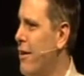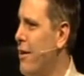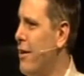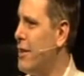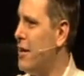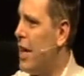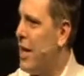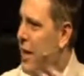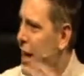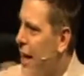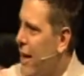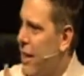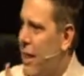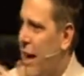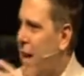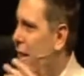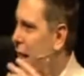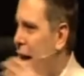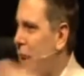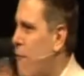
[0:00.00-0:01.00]
You see,
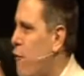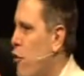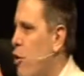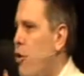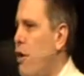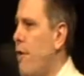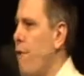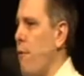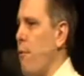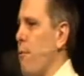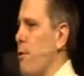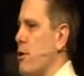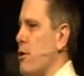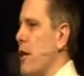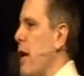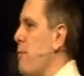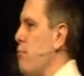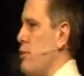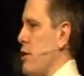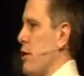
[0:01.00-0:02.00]
they have two different
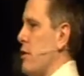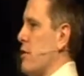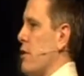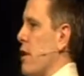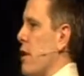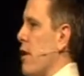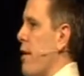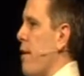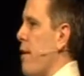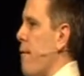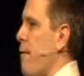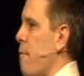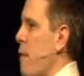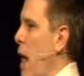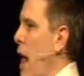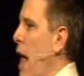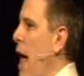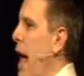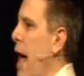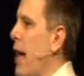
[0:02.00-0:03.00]
perceptions.
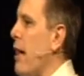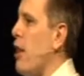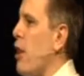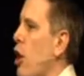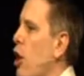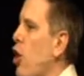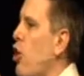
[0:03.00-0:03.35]
And